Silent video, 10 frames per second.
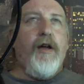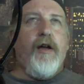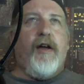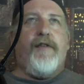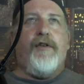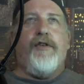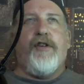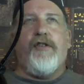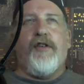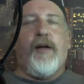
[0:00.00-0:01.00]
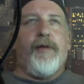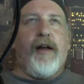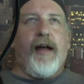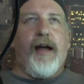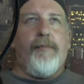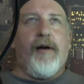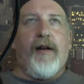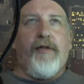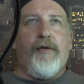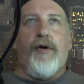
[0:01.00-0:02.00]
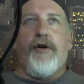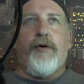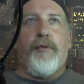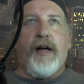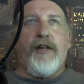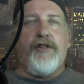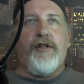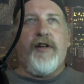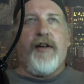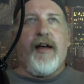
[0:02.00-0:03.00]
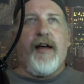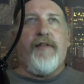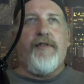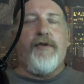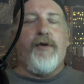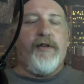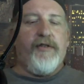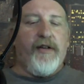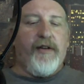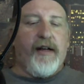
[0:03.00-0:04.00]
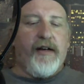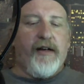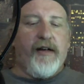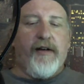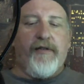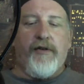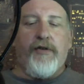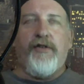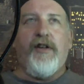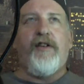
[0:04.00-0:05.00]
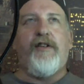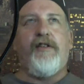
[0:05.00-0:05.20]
If you see something happening, throw your wrench into that. If you see this